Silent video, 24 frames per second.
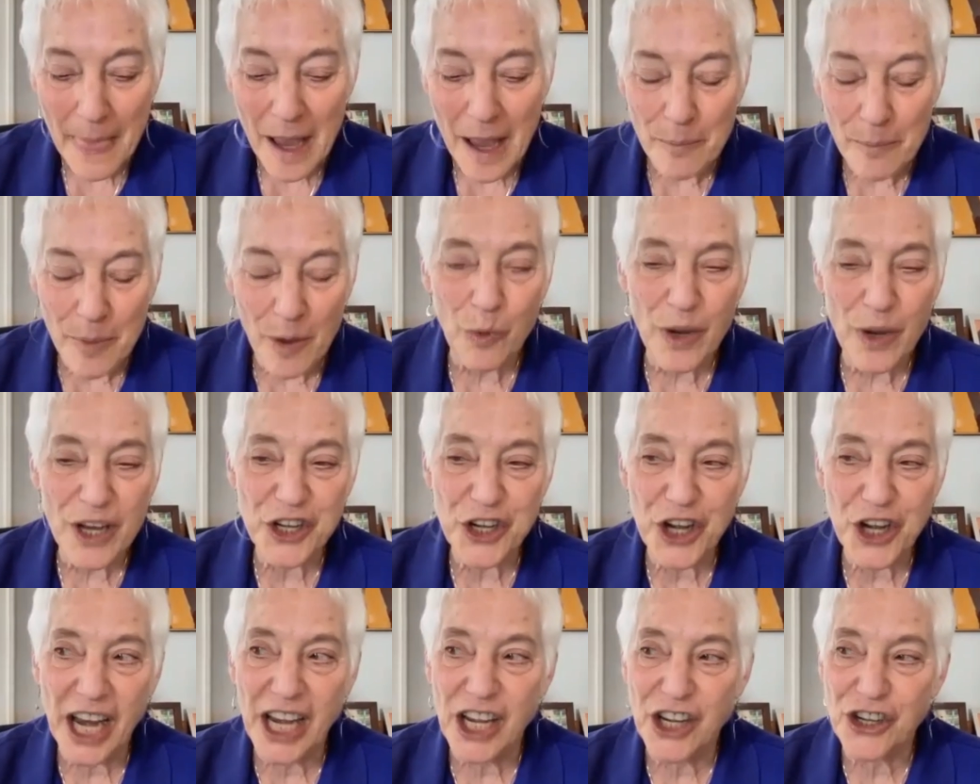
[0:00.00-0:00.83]
But we
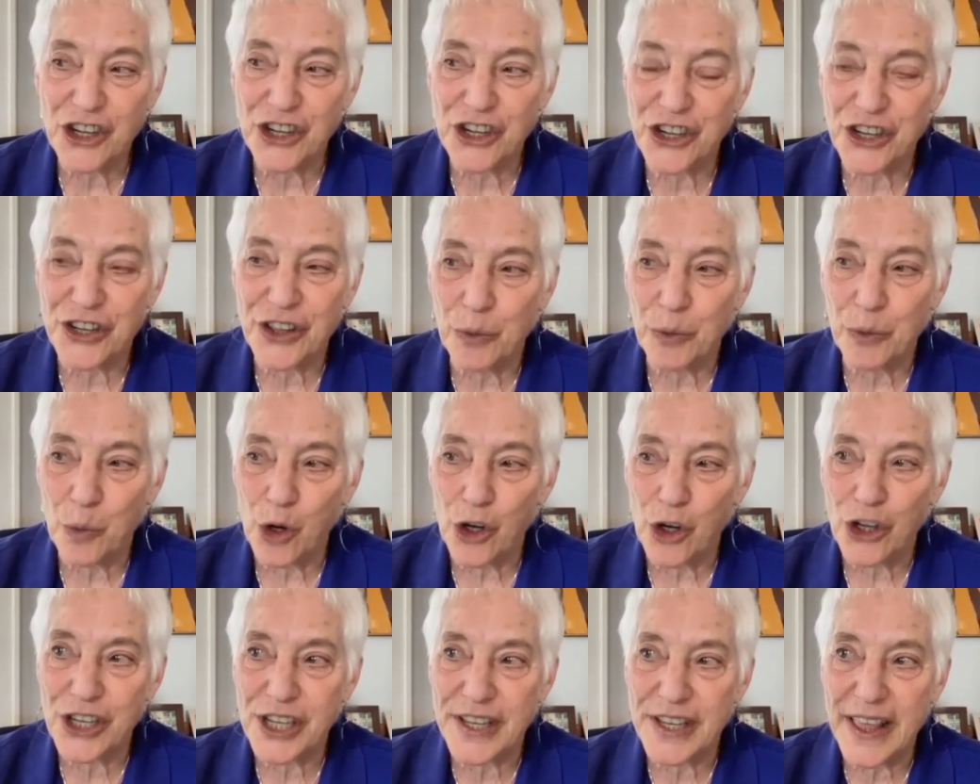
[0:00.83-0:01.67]
changed the
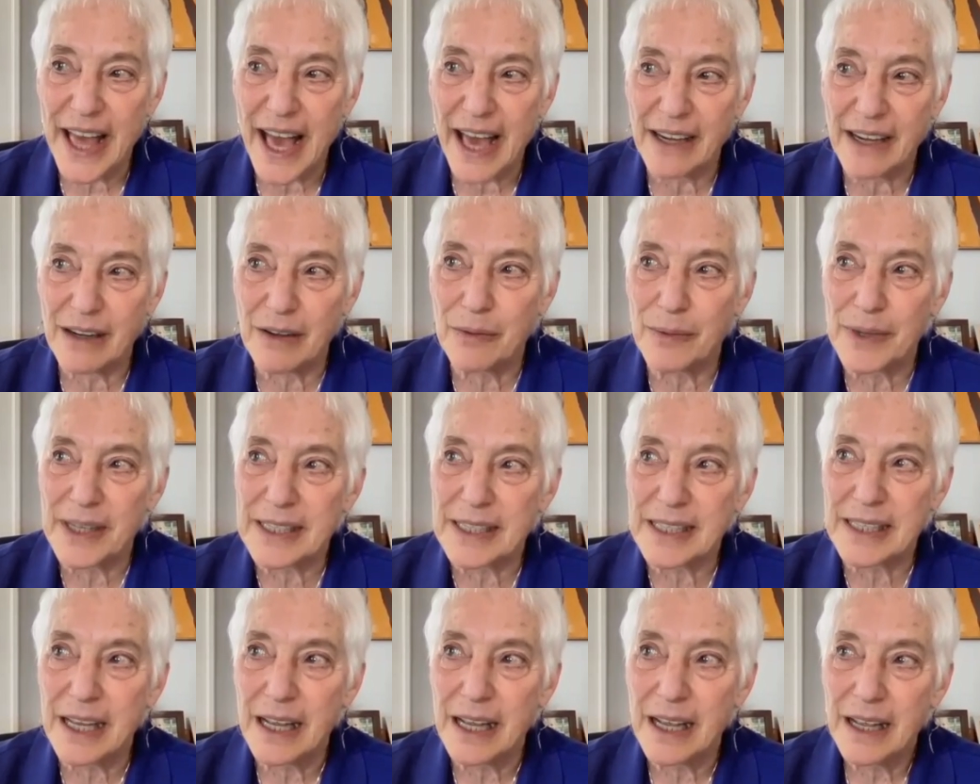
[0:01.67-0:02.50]
words to that, and was,